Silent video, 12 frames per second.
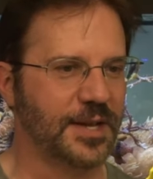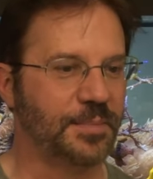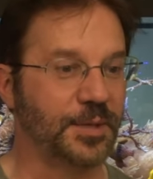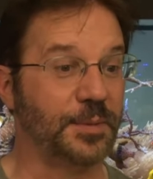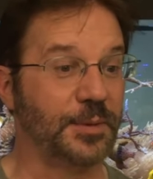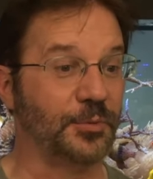But
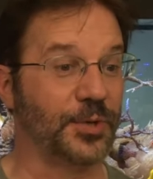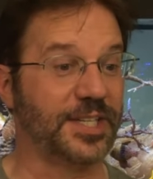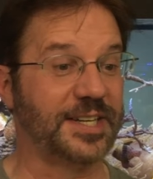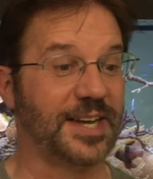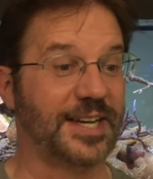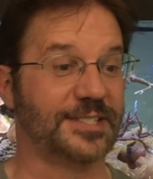it'd be really
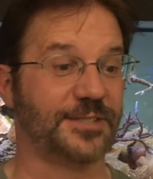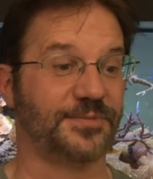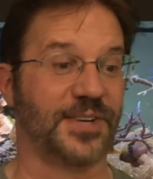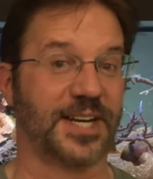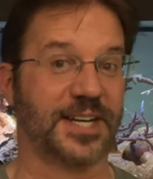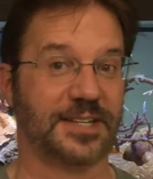nice to
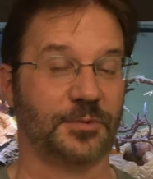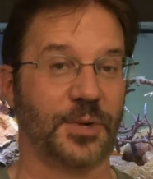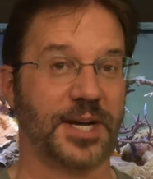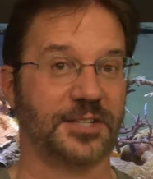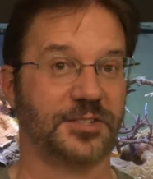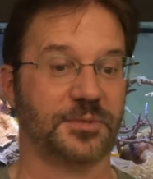find a
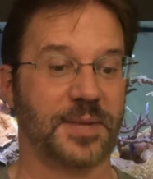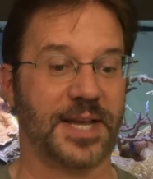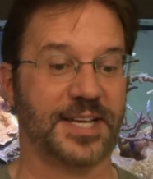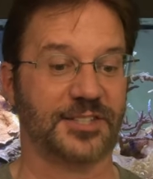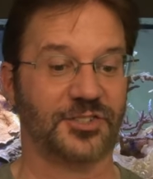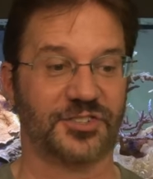way to make
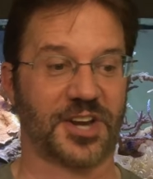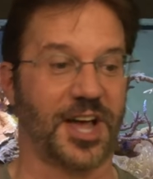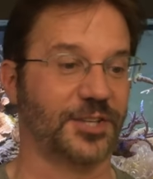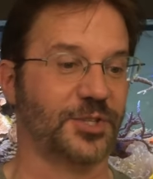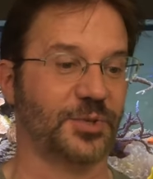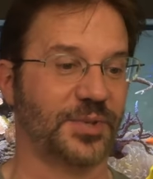it just
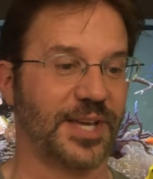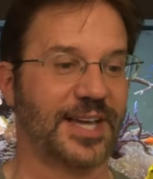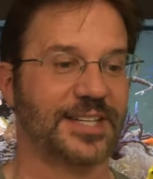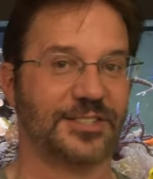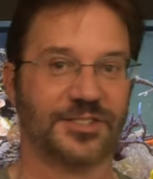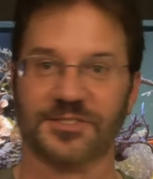not do that
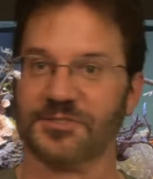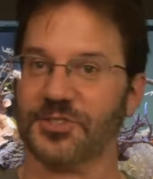and just